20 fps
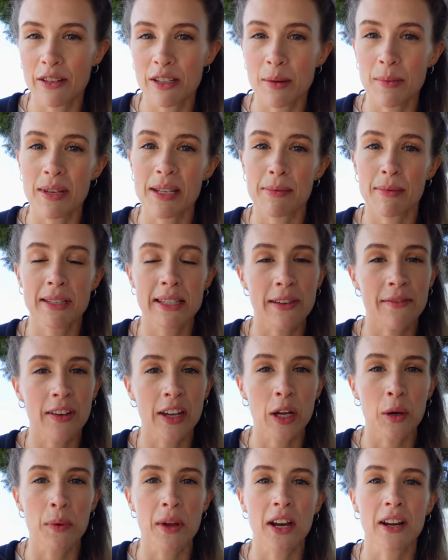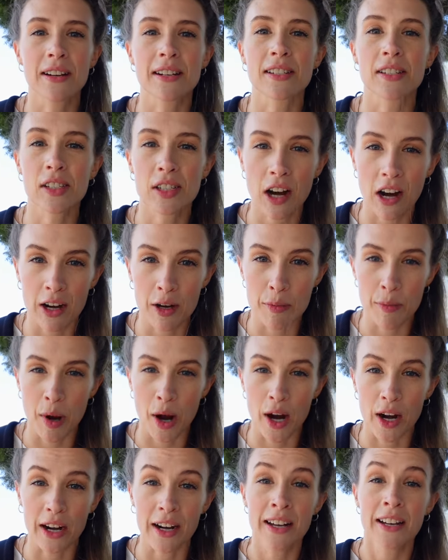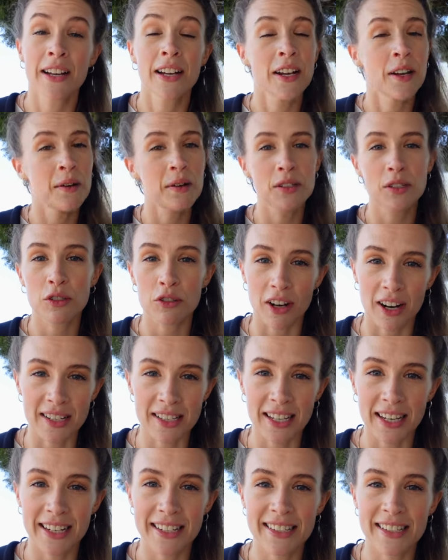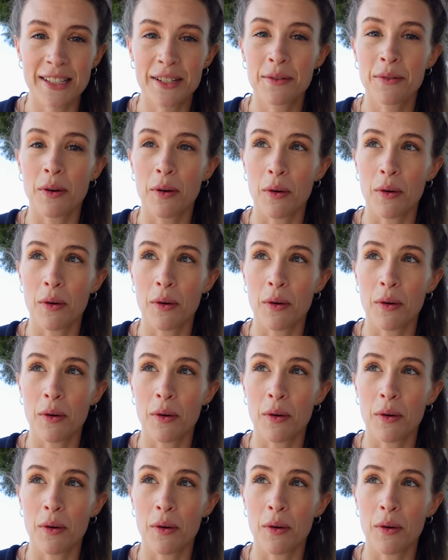To be specific, we are in Stari Bar, which translates to